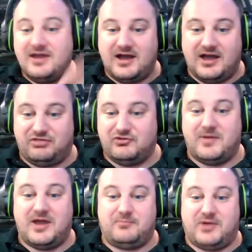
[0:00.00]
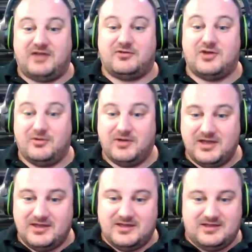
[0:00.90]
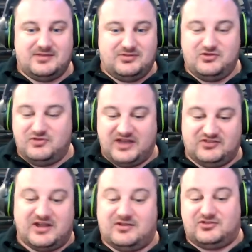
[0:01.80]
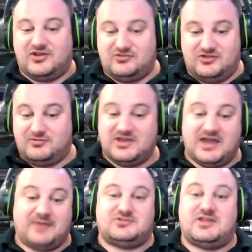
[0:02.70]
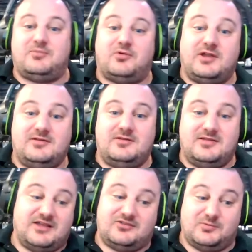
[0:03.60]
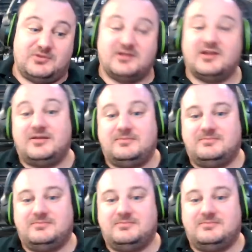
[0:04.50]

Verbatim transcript: I threw my pyro. You guys downstairs need to recapture that point, and that's what they did.